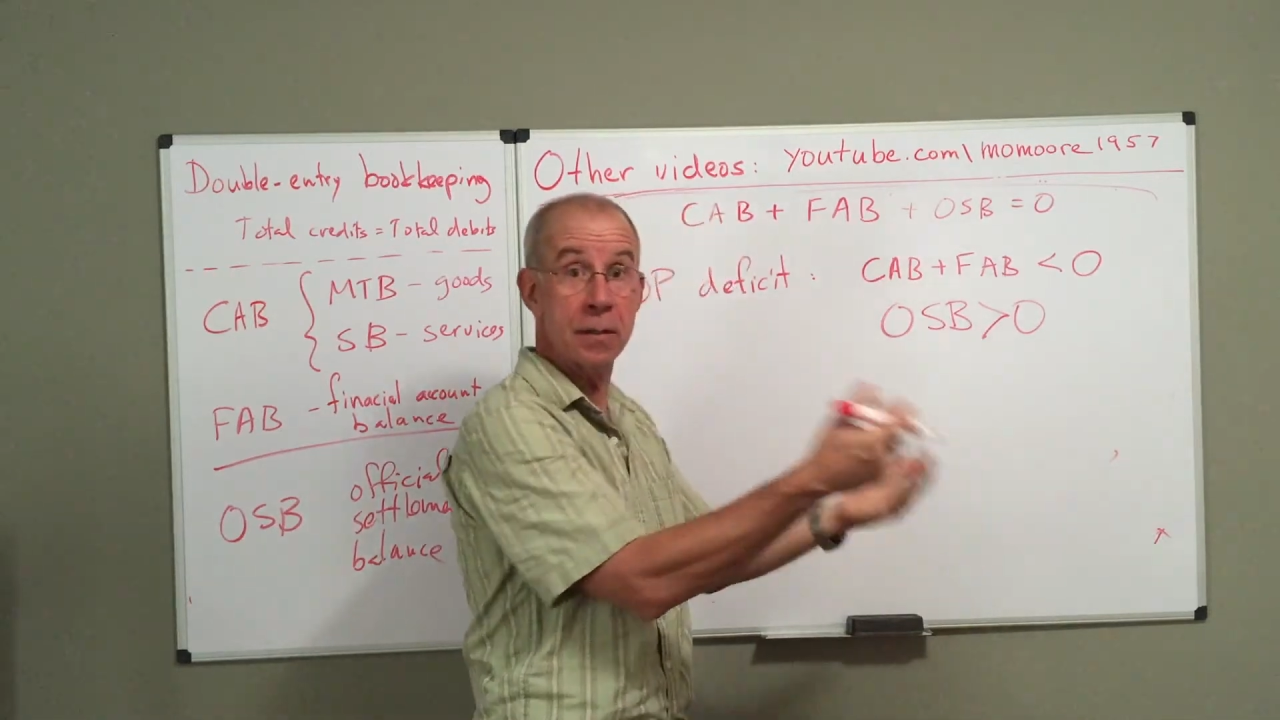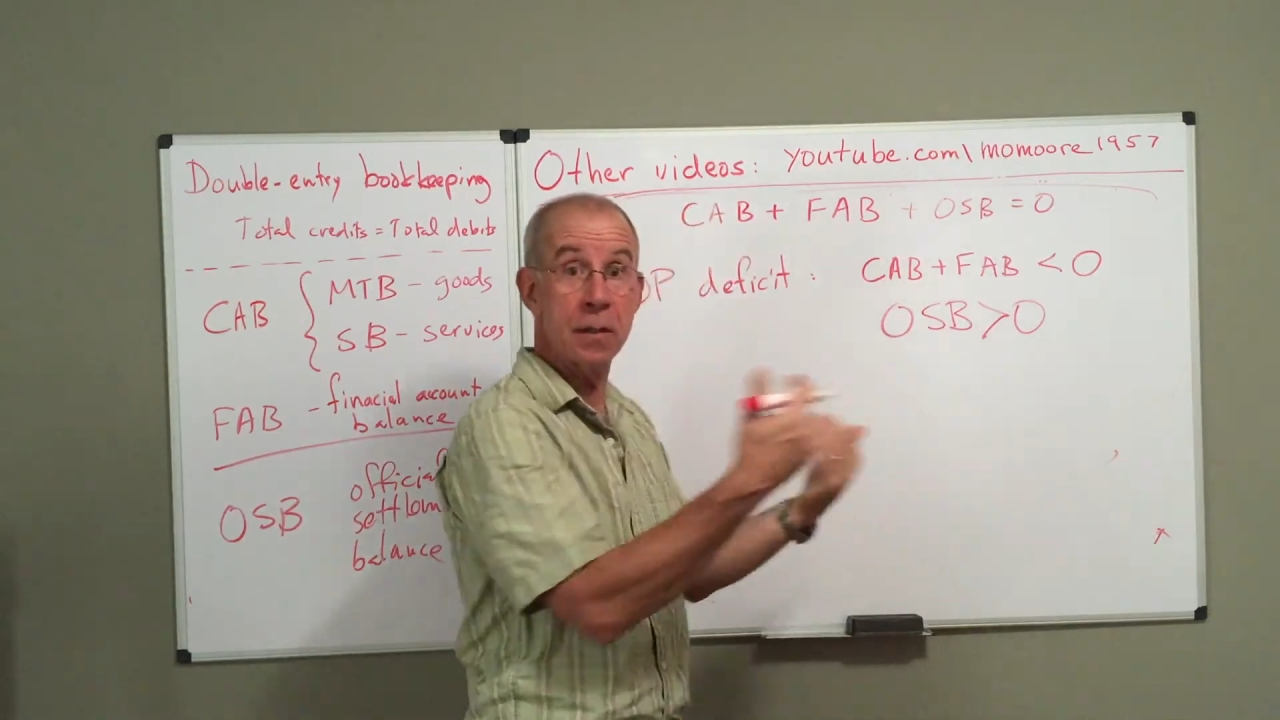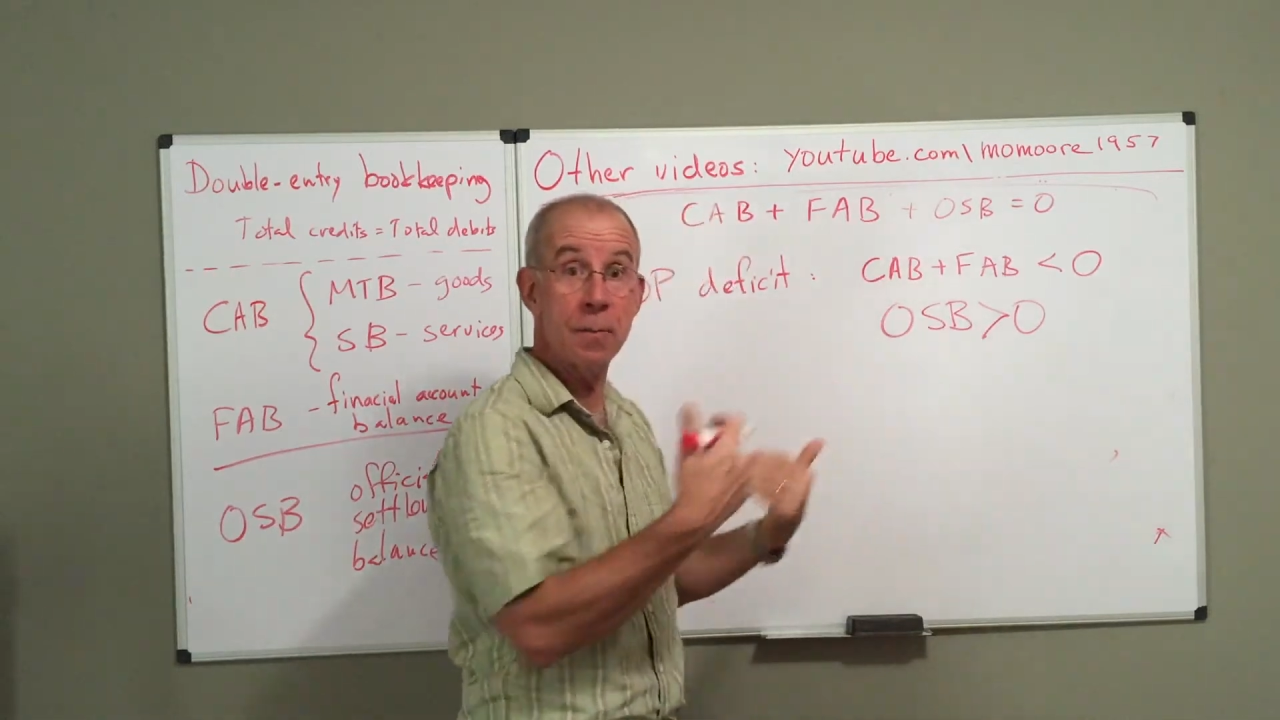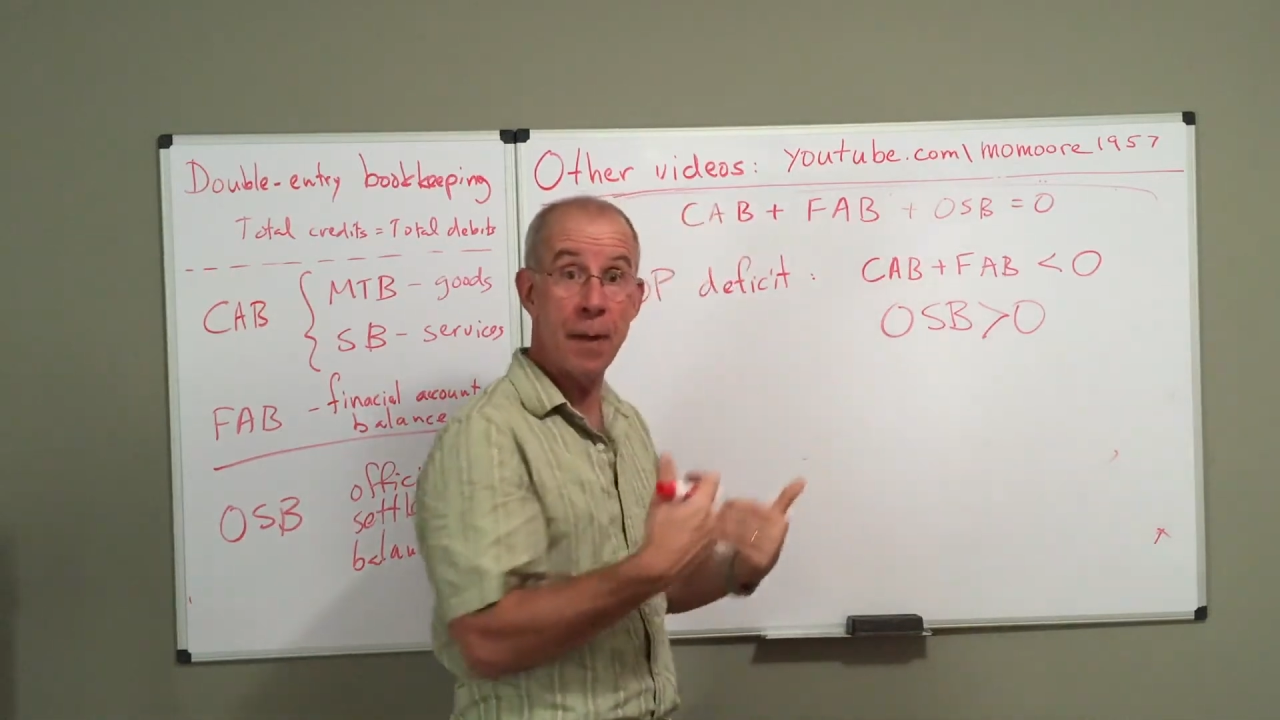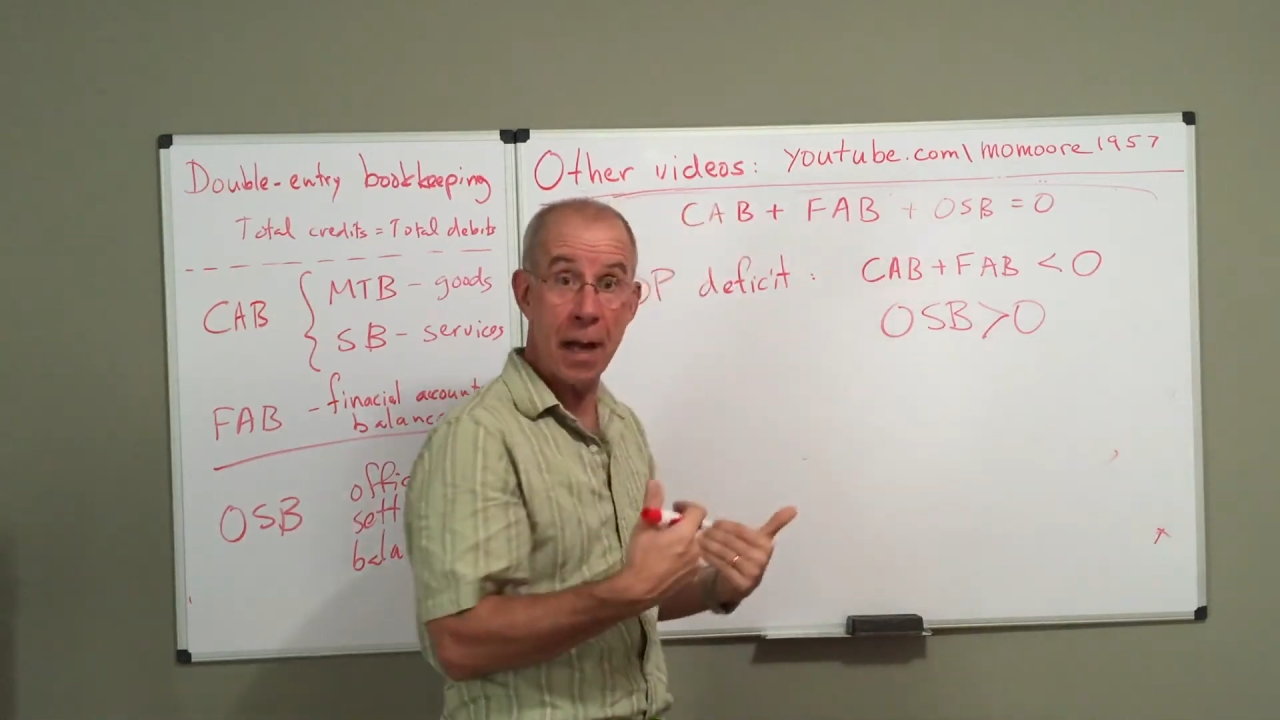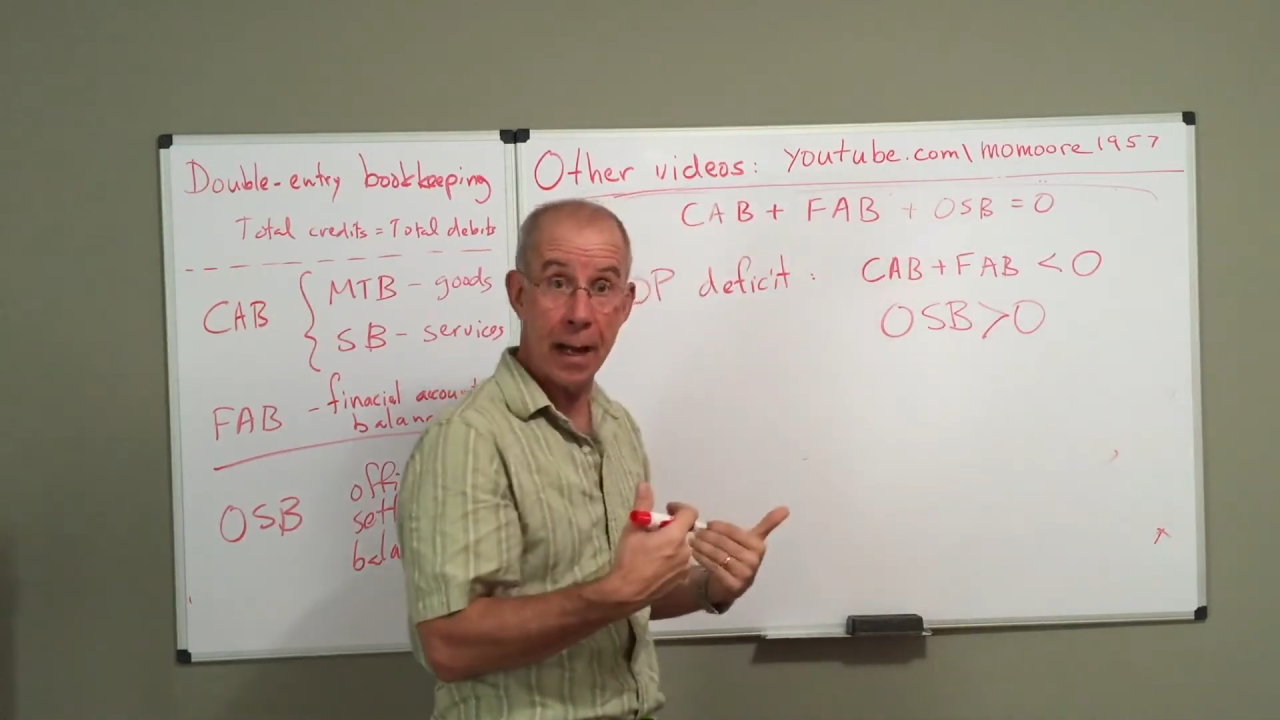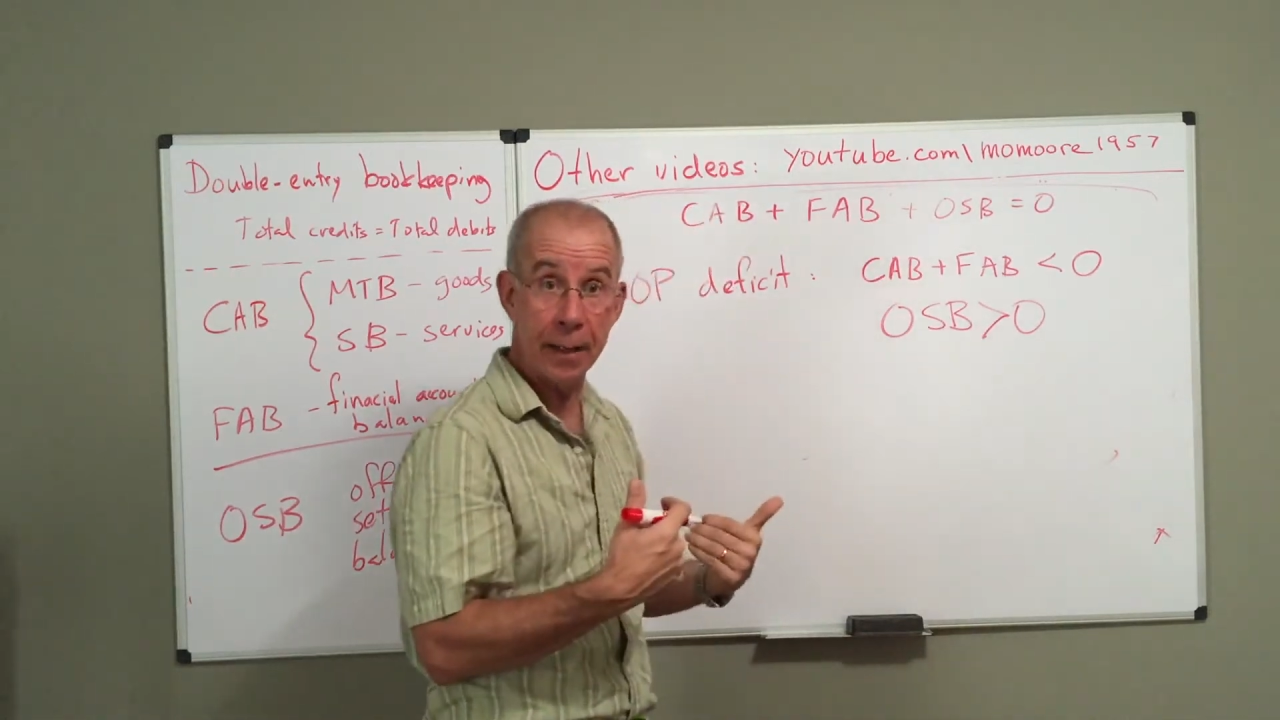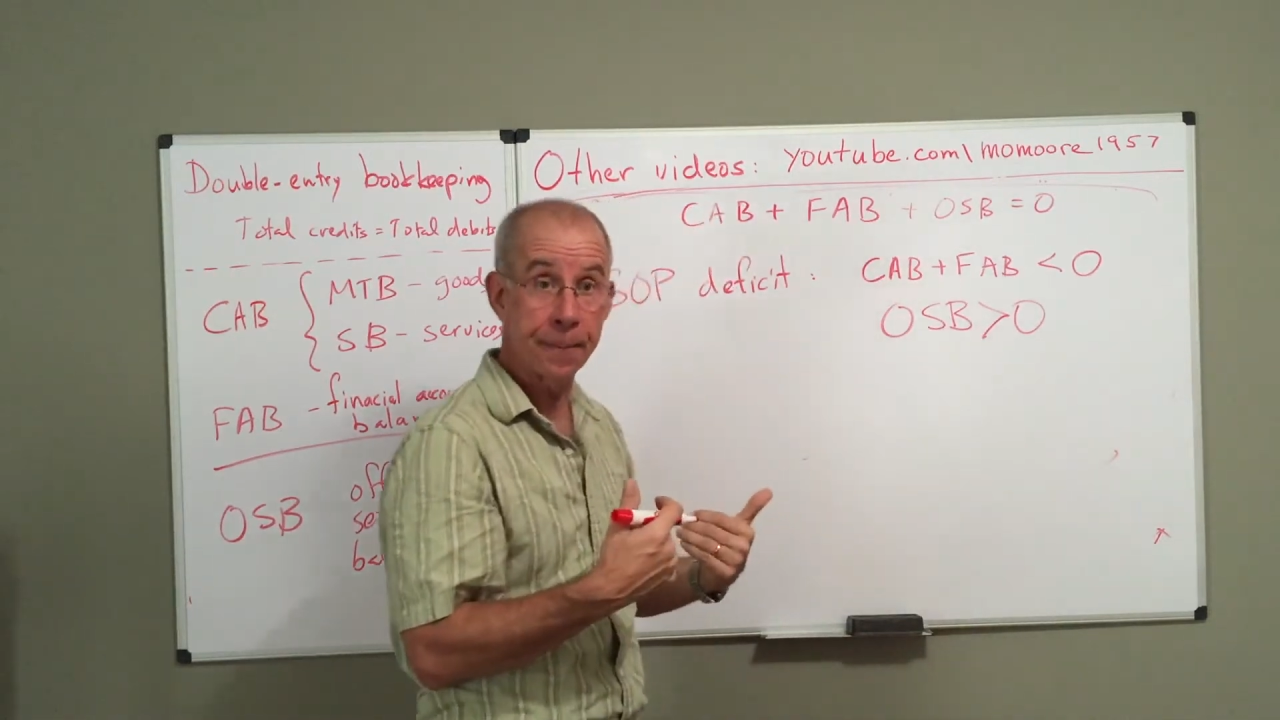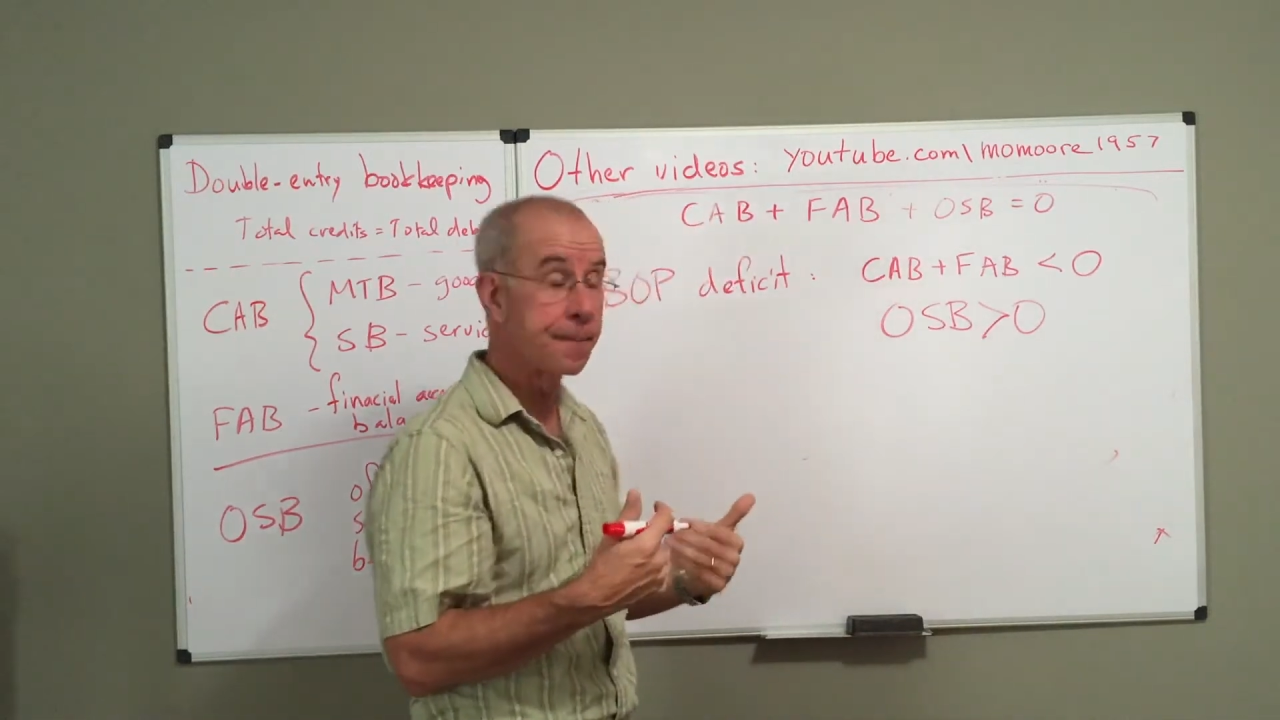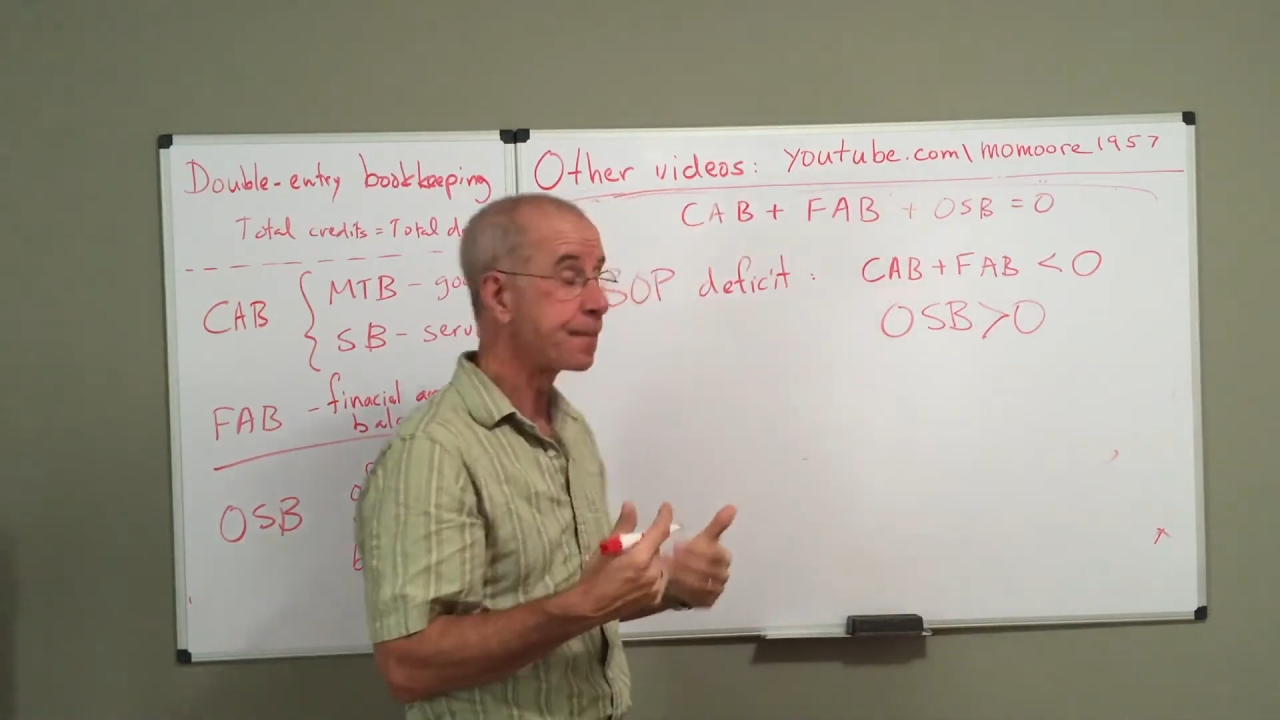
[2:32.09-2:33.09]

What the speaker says: than they're buying.